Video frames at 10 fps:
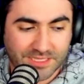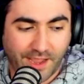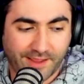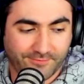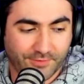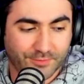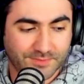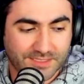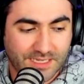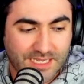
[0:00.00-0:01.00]
9
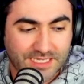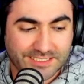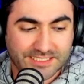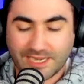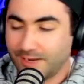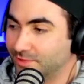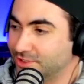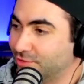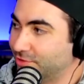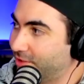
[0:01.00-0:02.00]
films. She's tied with
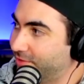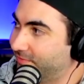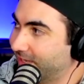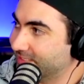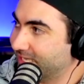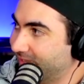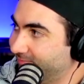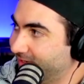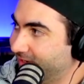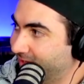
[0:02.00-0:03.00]
Jean-Claude Van Damme
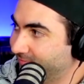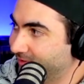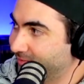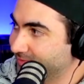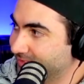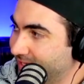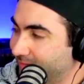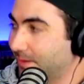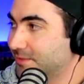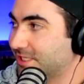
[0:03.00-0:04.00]
for 9 films.
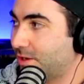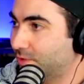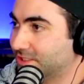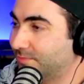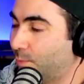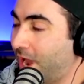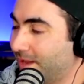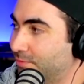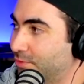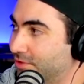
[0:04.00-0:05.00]
Maybe just got to watch
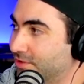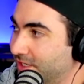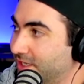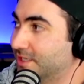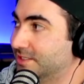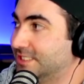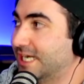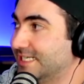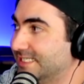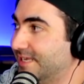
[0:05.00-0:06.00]
one more
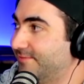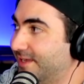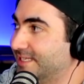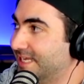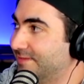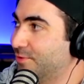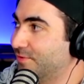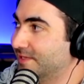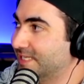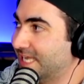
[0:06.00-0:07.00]
JCVD
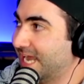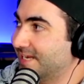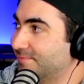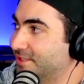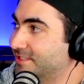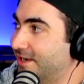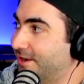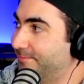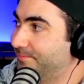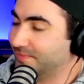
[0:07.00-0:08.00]
movie to get him on
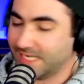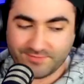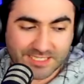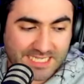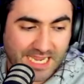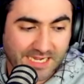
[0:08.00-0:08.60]
top, to have the 10.